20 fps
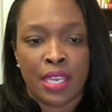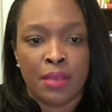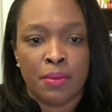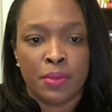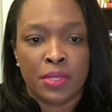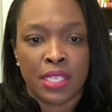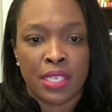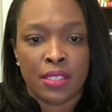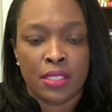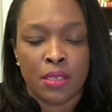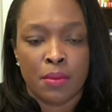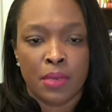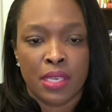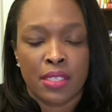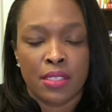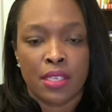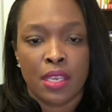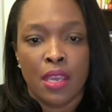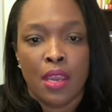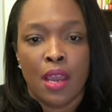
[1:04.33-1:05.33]
same
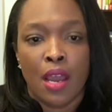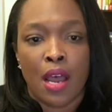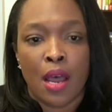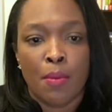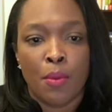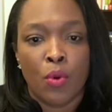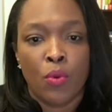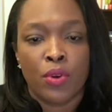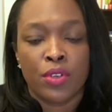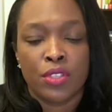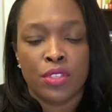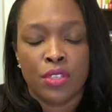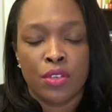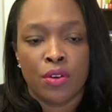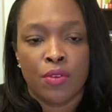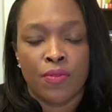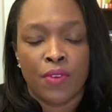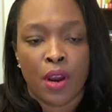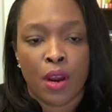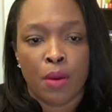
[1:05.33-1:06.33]
sentiments, um, but we're
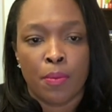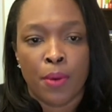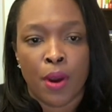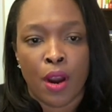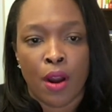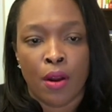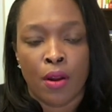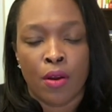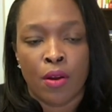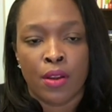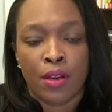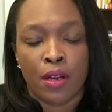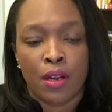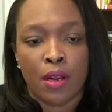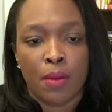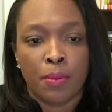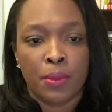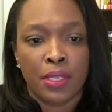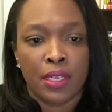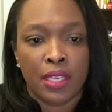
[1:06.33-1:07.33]
still far apart on a
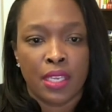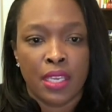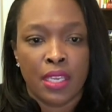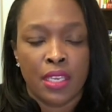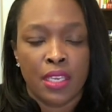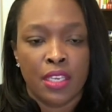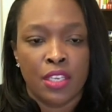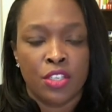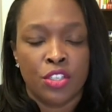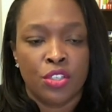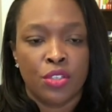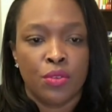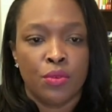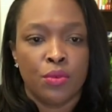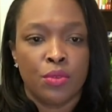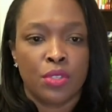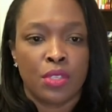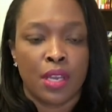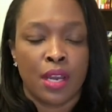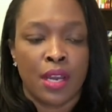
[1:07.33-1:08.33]
couple of key
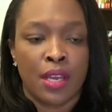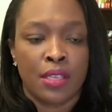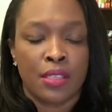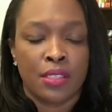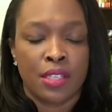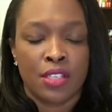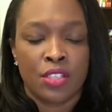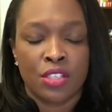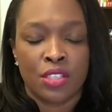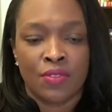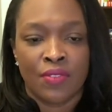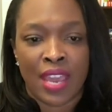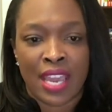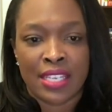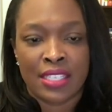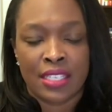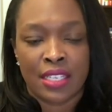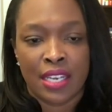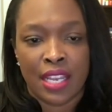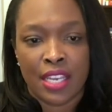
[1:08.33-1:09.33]
issues, uh, such as
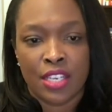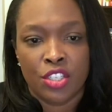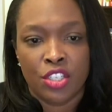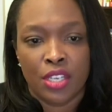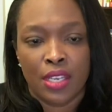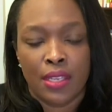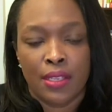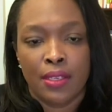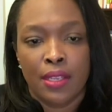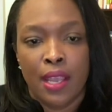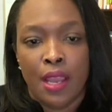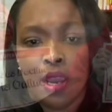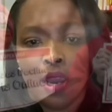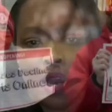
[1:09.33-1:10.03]
vaccination